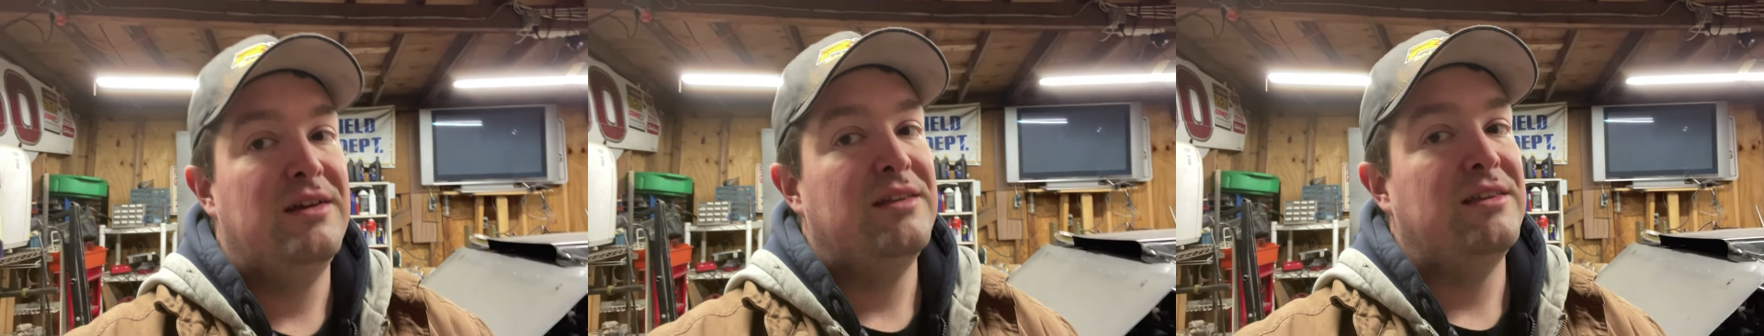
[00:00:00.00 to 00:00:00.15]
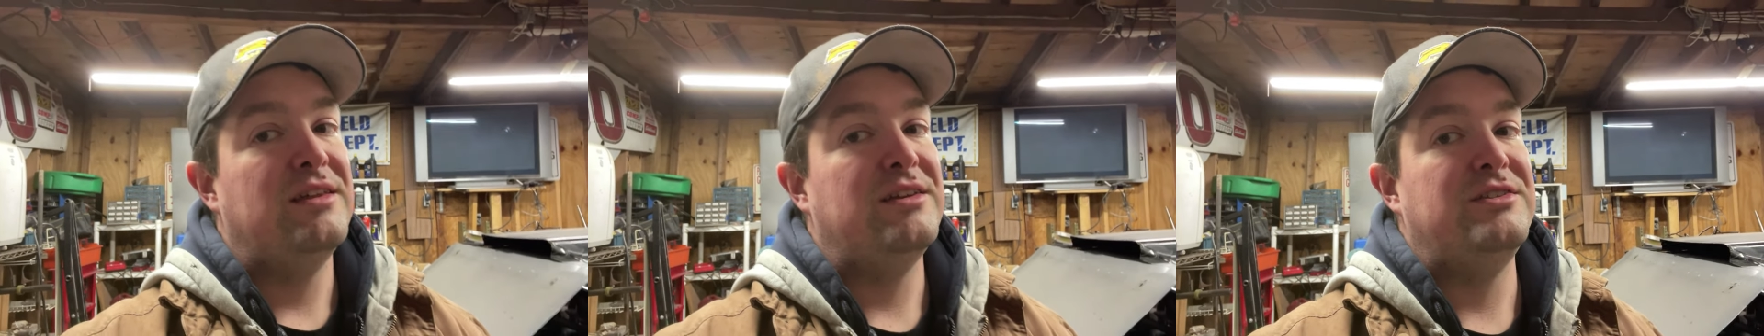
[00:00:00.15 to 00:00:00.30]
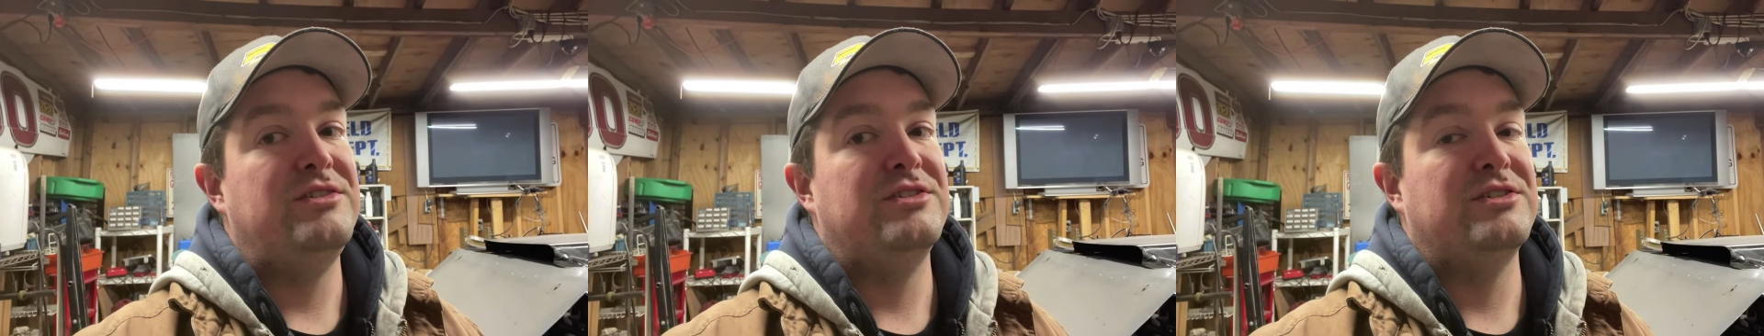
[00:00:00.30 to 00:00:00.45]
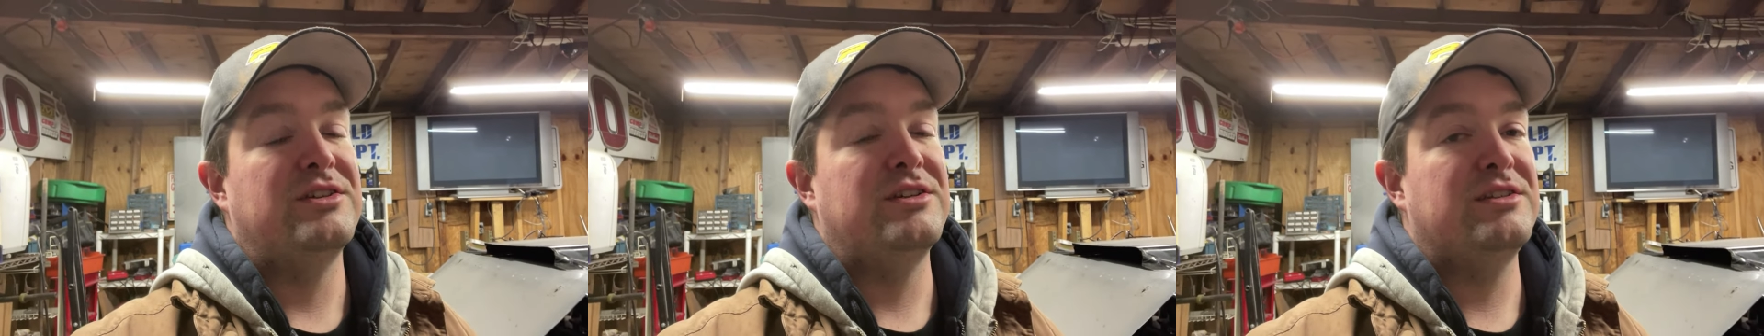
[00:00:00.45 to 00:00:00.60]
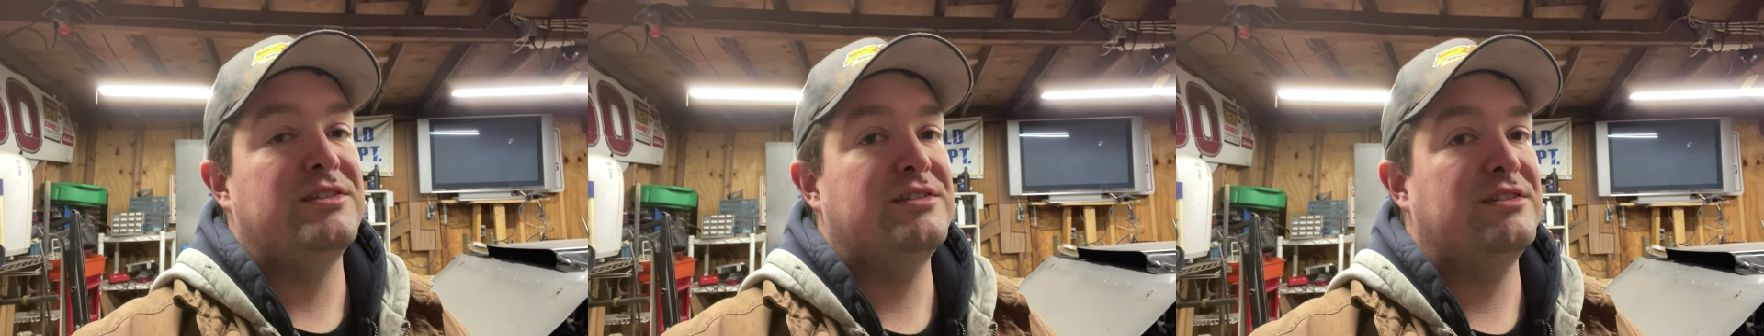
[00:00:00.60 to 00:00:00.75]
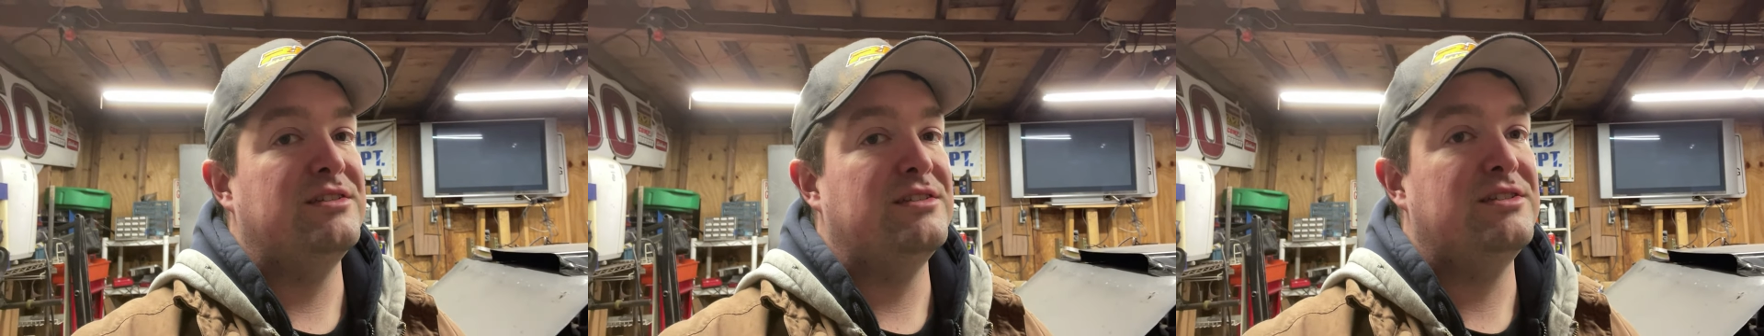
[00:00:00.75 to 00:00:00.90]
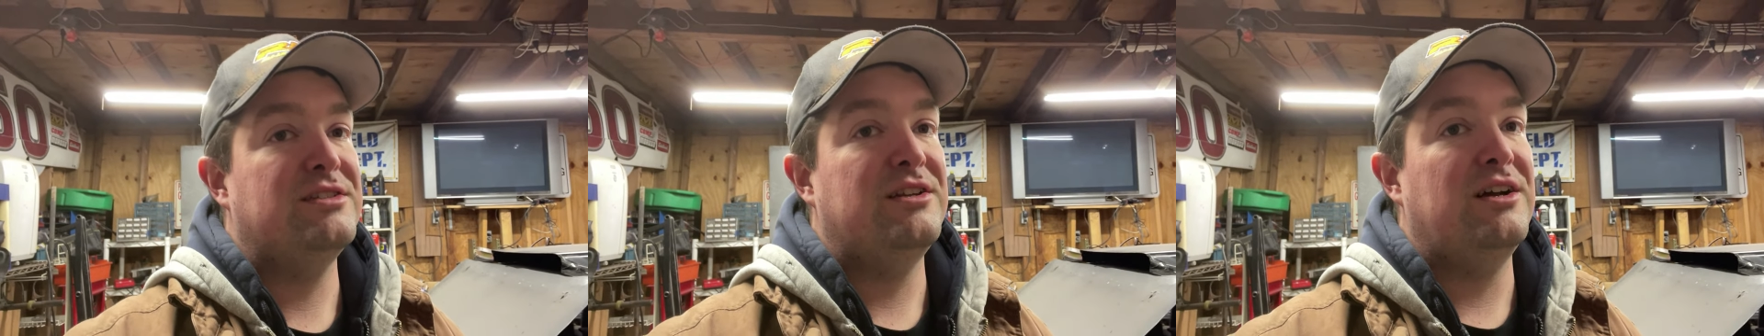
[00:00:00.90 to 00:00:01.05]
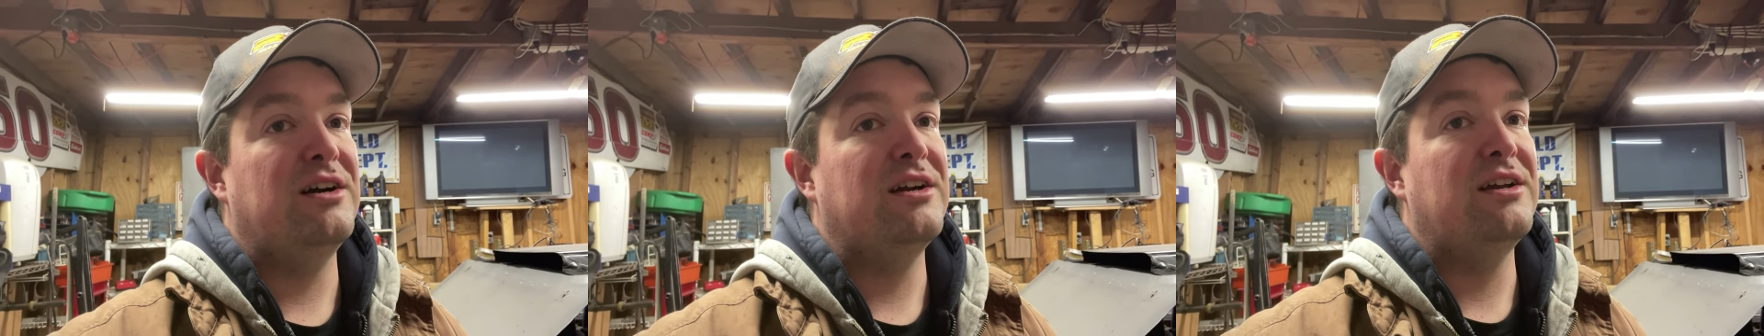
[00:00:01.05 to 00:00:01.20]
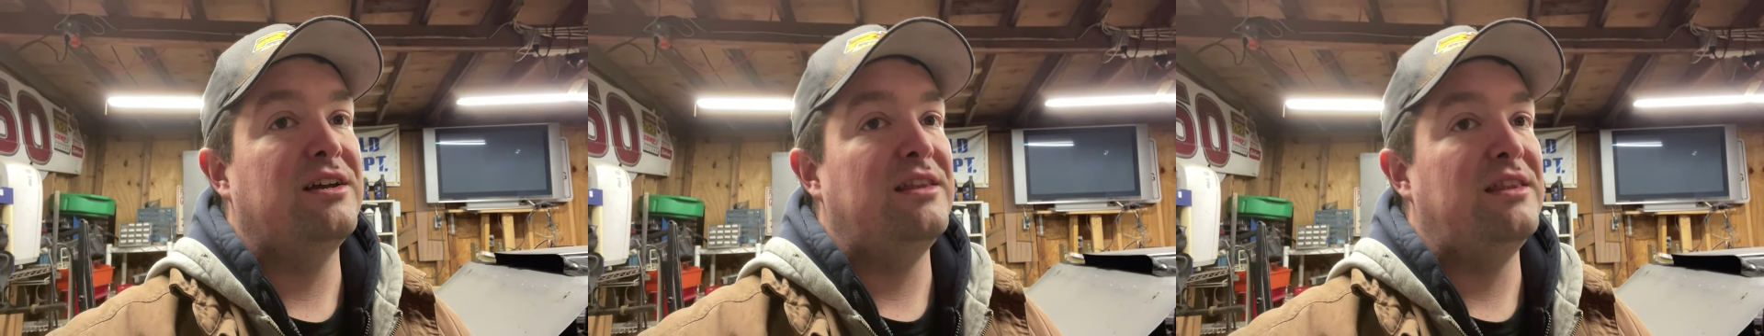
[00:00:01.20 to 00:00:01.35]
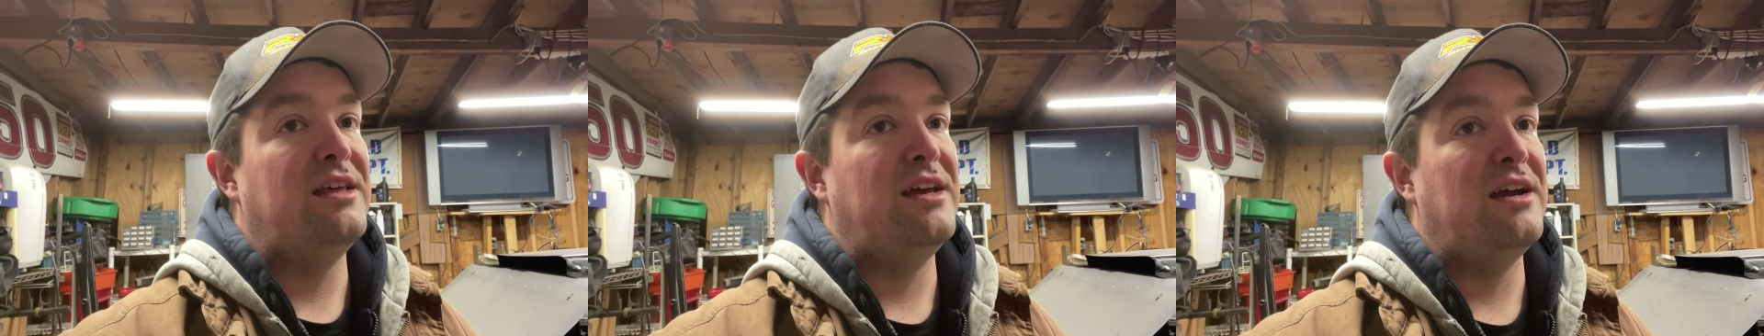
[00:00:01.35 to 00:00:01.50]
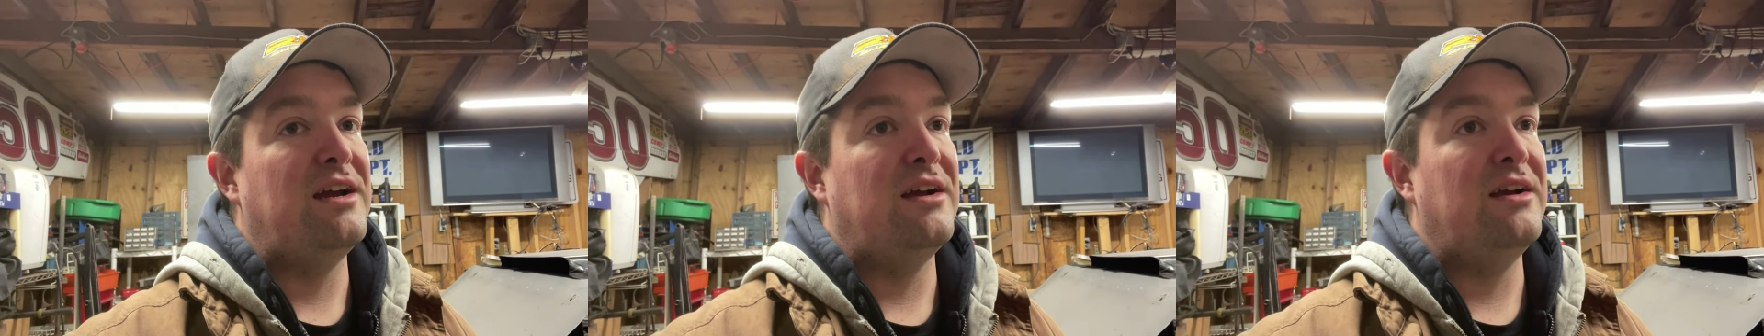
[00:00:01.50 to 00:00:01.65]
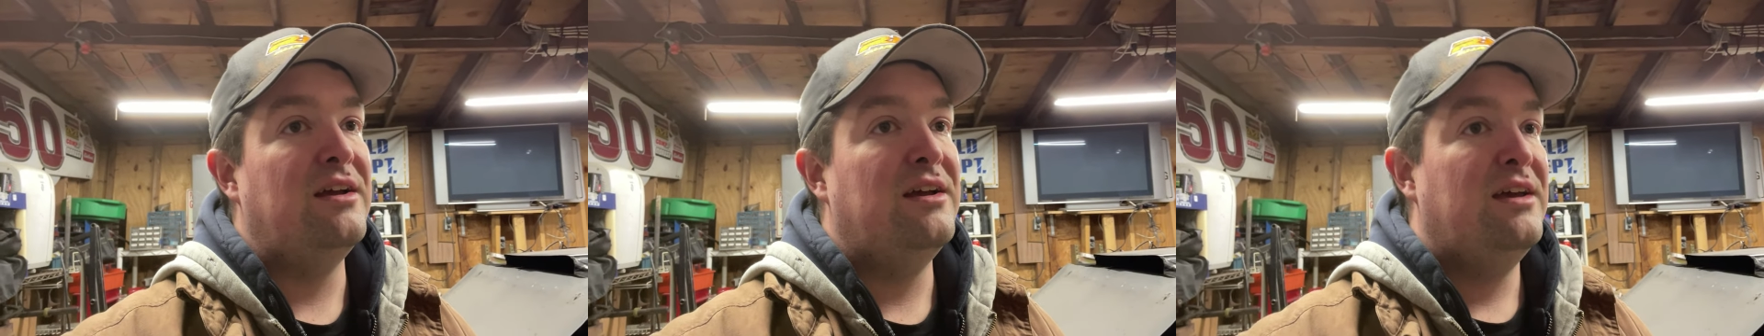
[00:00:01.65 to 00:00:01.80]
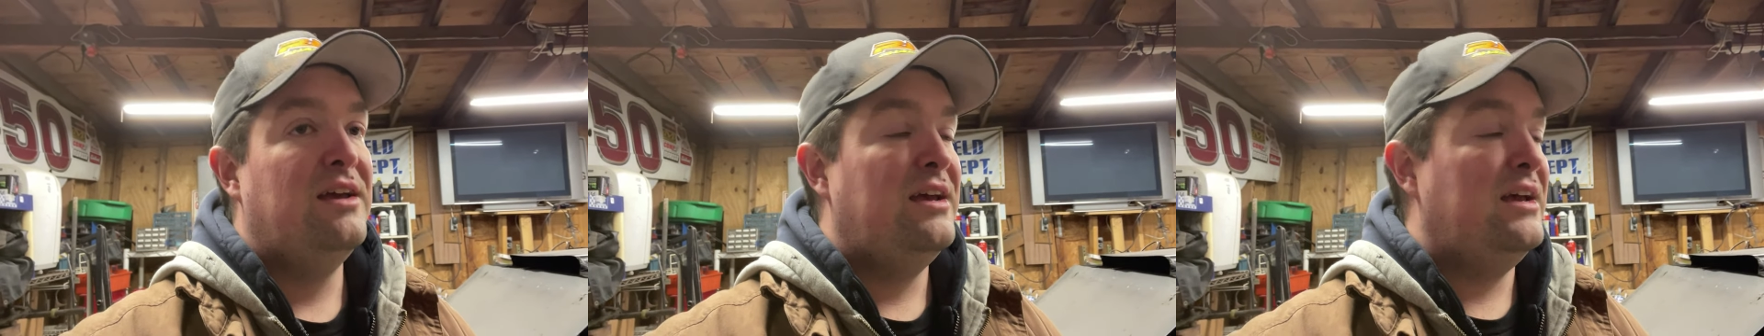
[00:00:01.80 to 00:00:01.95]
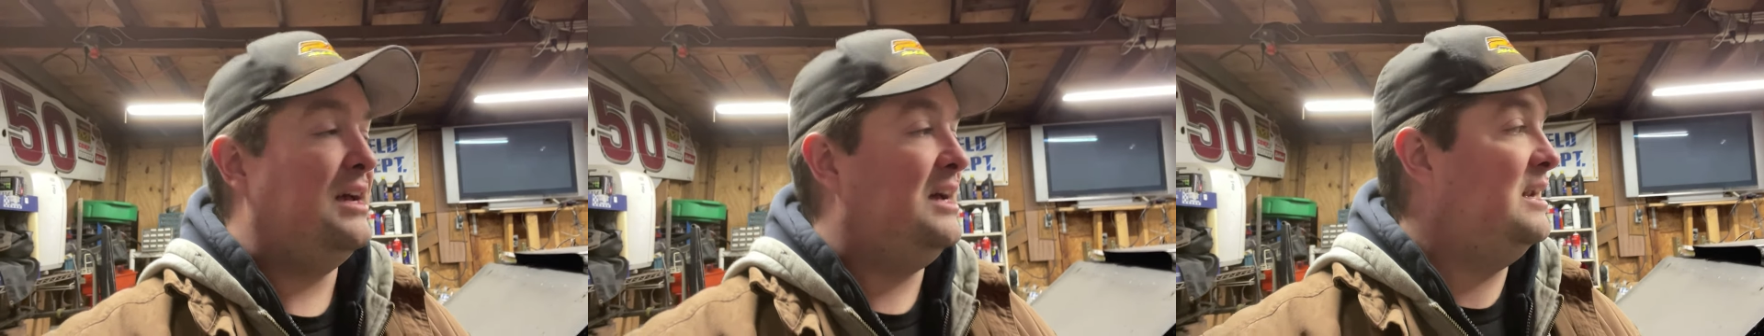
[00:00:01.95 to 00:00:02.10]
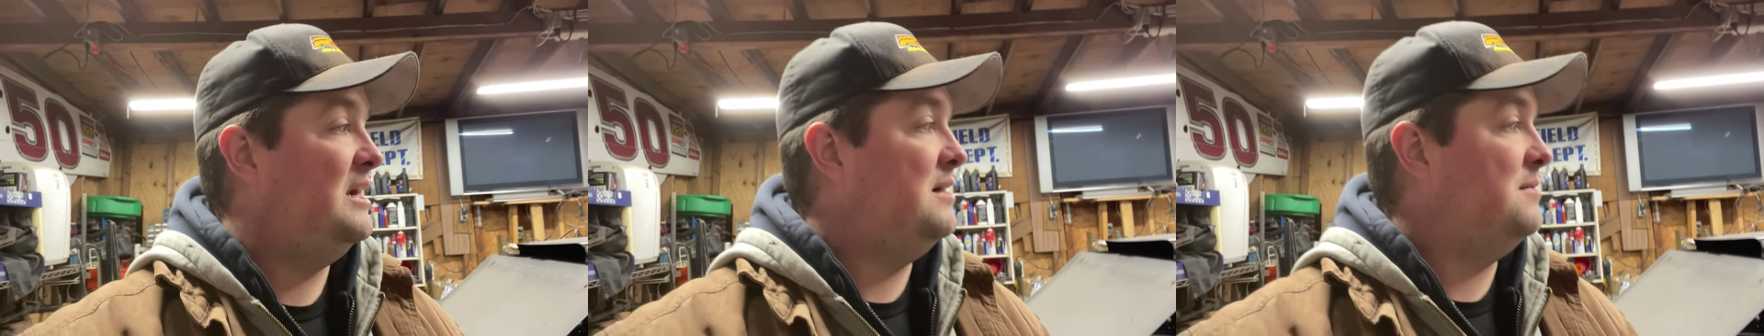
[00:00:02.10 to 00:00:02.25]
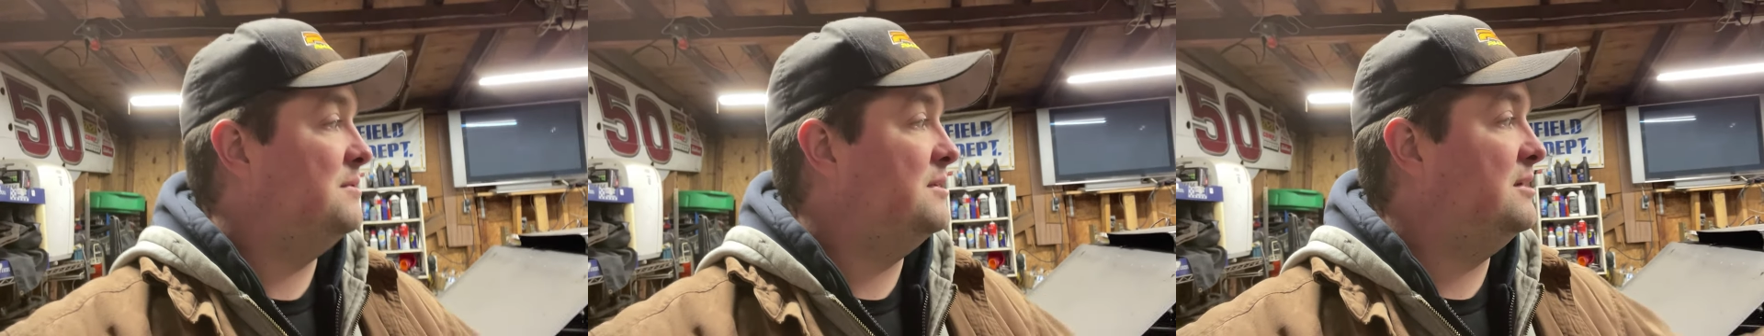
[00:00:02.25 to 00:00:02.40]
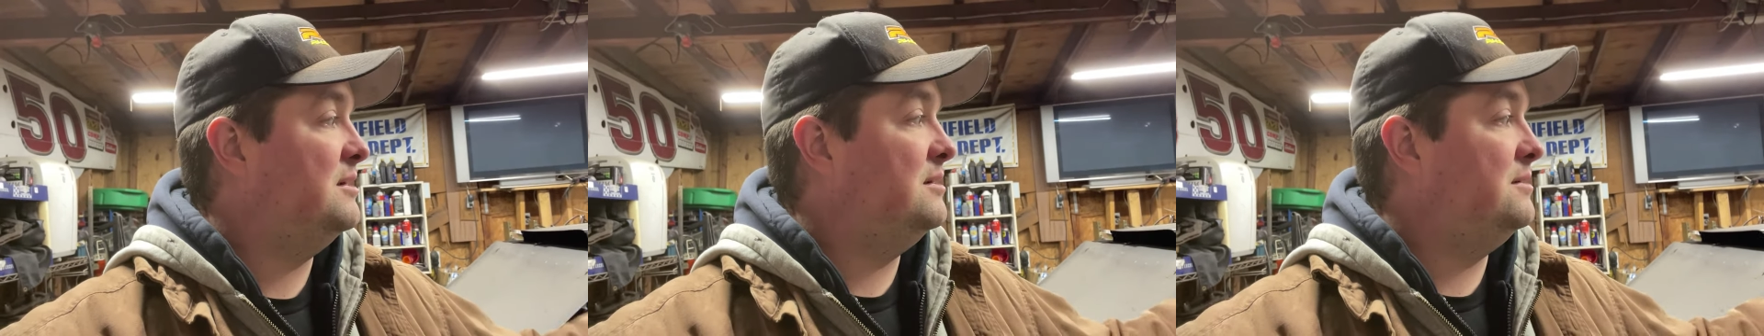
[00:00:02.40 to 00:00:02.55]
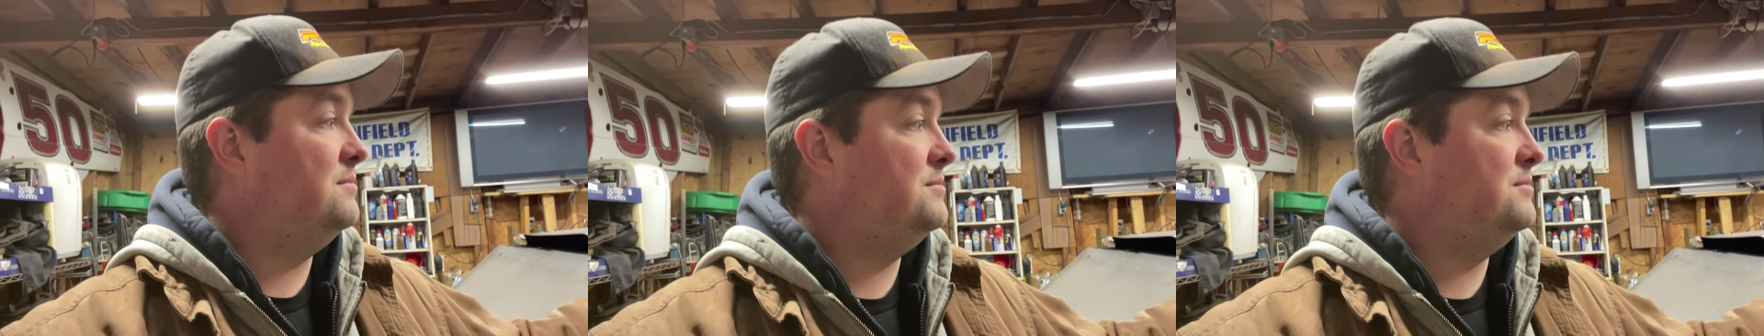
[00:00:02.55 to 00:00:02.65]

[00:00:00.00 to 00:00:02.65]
that just is stuck in there, and I'm going to